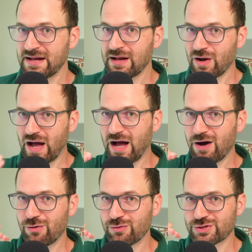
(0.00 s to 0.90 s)

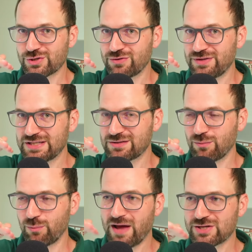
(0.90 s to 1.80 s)
how should these
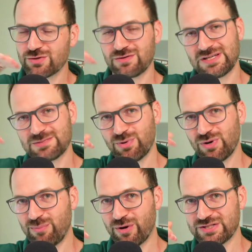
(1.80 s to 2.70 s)
where should these bullet
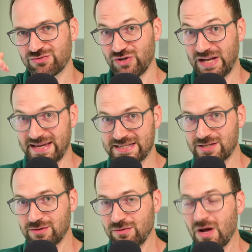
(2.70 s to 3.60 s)
points relate
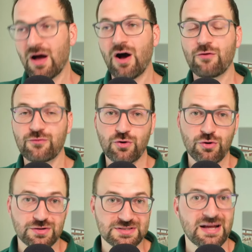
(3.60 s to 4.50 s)
to? Of
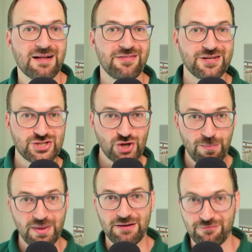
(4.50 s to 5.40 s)
course, the job
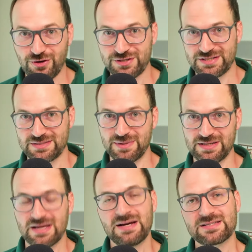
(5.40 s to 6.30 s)
advertisement.
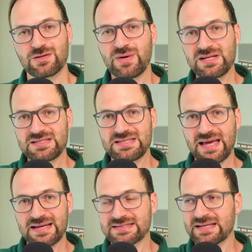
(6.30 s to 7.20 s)
So when it
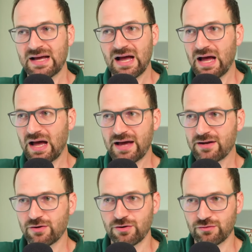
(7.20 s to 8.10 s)
says, uh, I don't
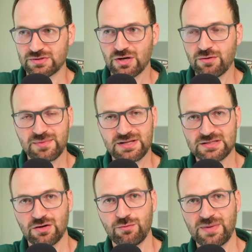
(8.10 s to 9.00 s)
know, so
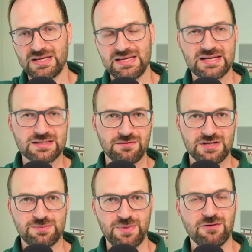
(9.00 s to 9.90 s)
so many years of
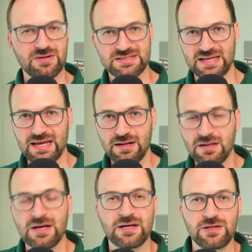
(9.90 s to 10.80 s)
experience in,
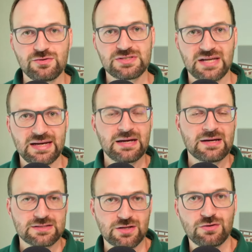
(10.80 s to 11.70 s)
you say
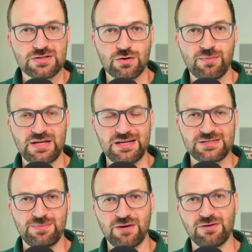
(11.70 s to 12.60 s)
so and so many
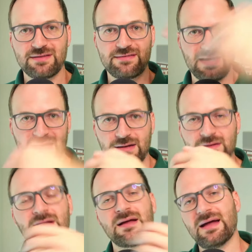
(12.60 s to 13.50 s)
experience in,
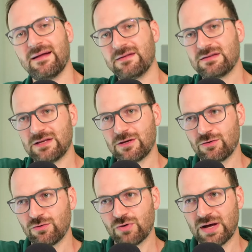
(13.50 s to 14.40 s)
and
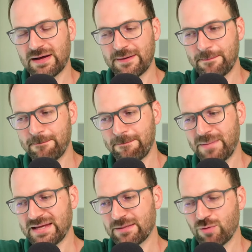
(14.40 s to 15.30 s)
you um,
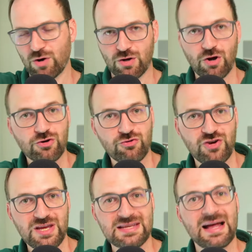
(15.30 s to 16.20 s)
make it more
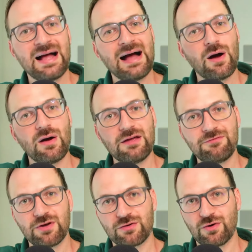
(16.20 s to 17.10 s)
concrete if
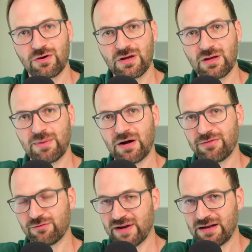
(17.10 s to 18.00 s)
you're talking about the
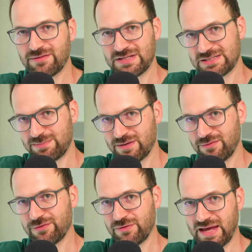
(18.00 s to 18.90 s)
relevant
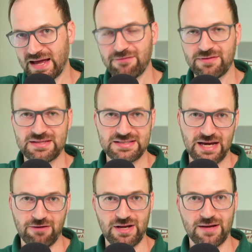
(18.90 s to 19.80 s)
experience you have in this
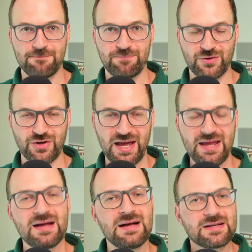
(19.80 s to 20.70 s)
area. Okay,
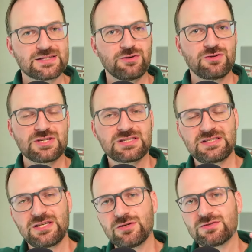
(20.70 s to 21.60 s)
so you just
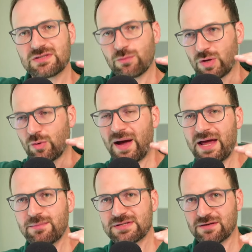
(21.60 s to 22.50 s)
use the
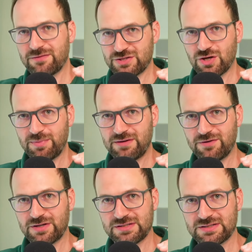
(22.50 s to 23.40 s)
requirements of the job
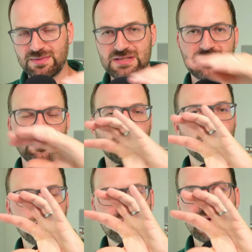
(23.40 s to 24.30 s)
advertisement and
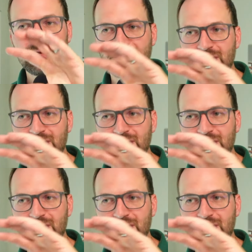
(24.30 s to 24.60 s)
also kind of